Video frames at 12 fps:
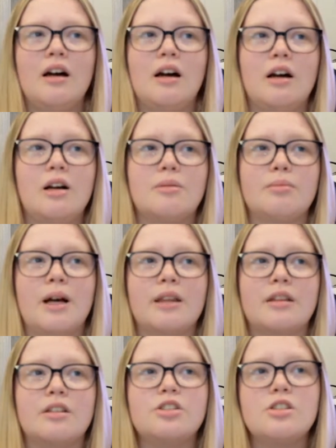
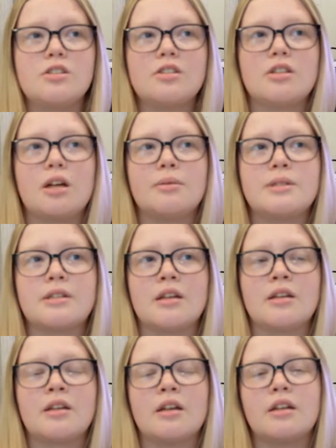and then just as I was
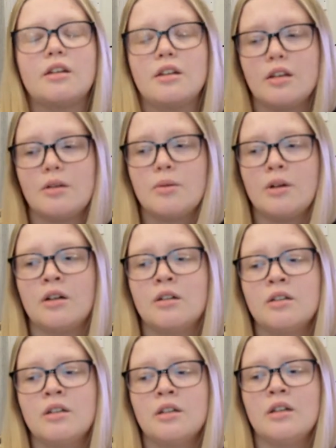thinking, you know what,